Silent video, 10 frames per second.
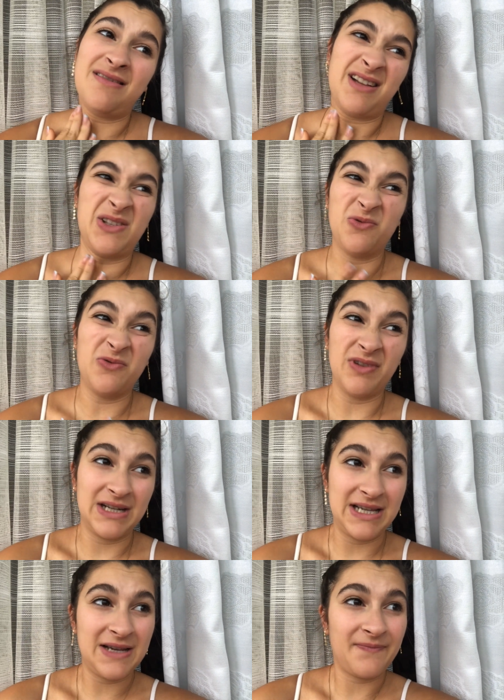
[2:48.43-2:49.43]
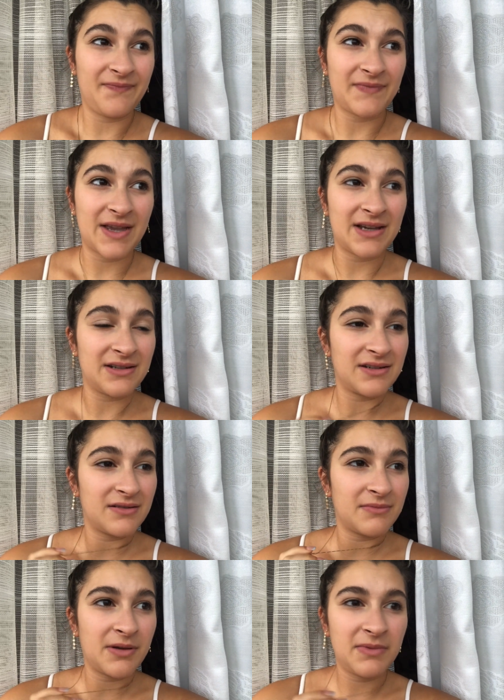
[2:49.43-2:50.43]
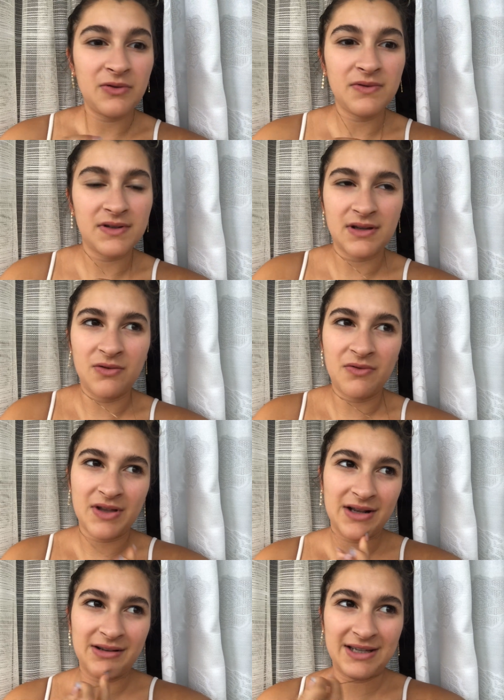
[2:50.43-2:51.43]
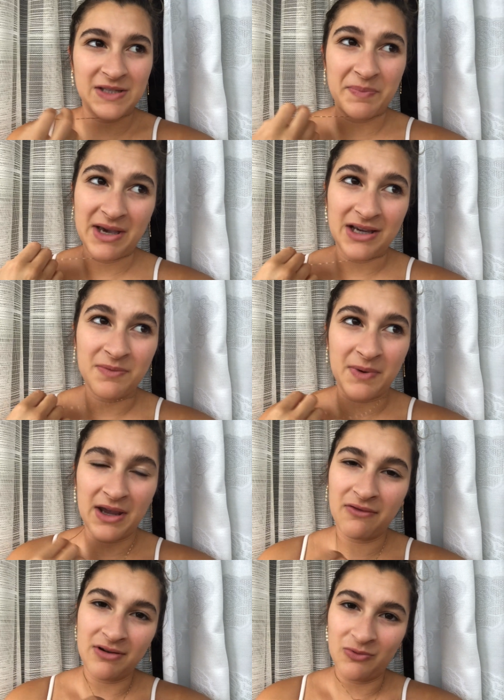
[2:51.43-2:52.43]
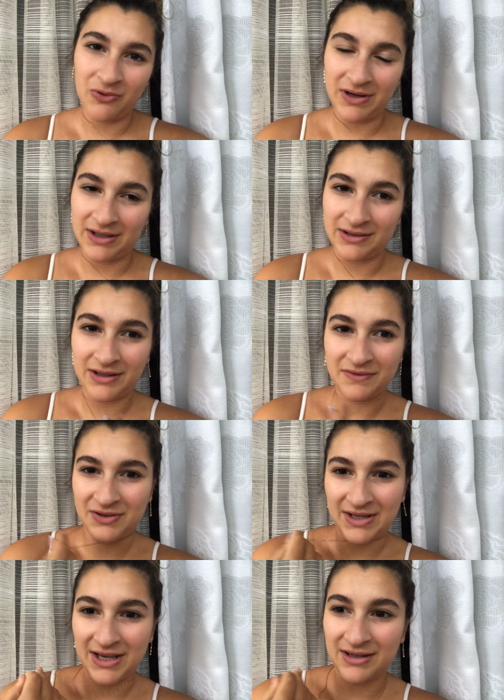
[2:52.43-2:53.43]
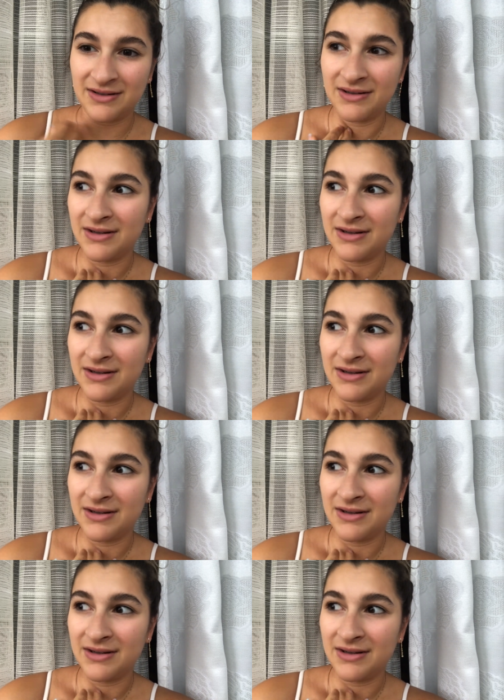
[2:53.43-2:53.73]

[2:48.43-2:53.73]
at all, really. And my meals are not that it's bad, but every morning I've just had